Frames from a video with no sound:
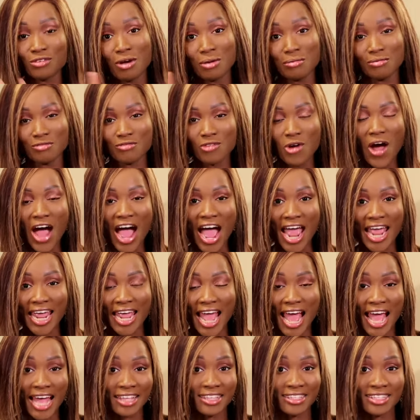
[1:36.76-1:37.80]
of all, before I
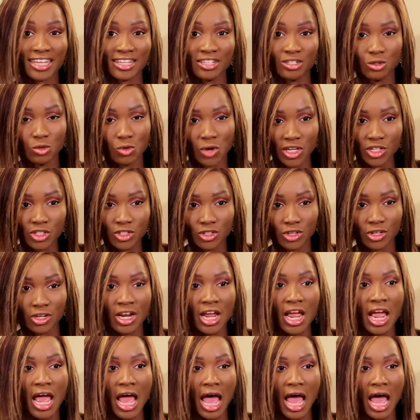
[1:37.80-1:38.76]
answer the question,